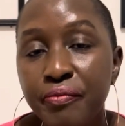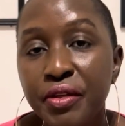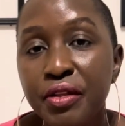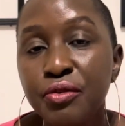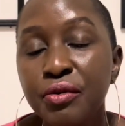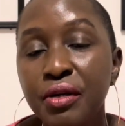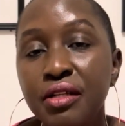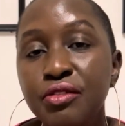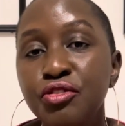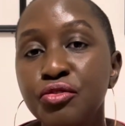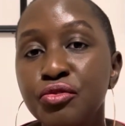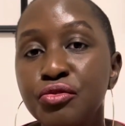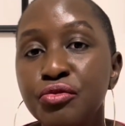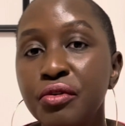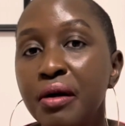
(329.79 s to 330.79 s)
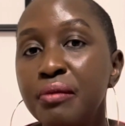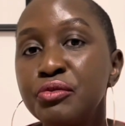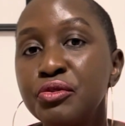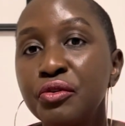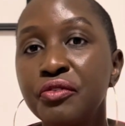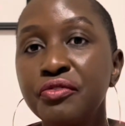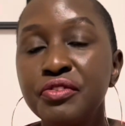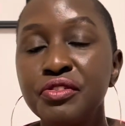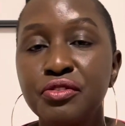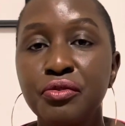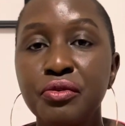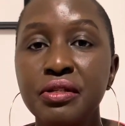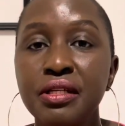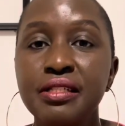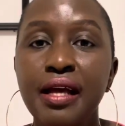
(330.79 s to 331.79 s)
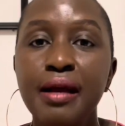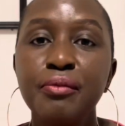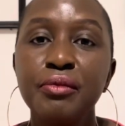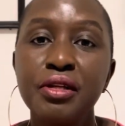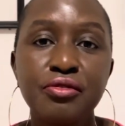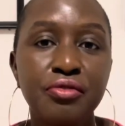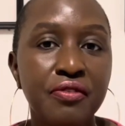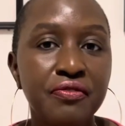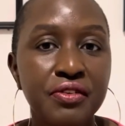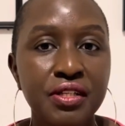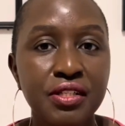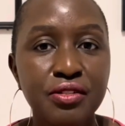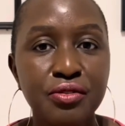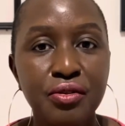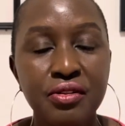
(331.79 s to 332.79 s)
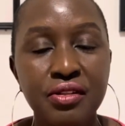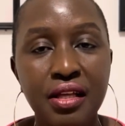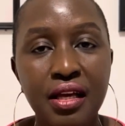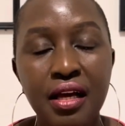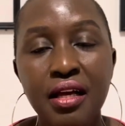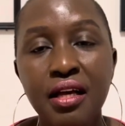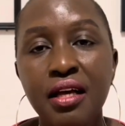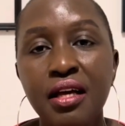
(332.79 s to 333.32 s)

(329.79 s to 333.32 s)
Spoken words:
then you can choose to come to office during the time when the traffic is not there.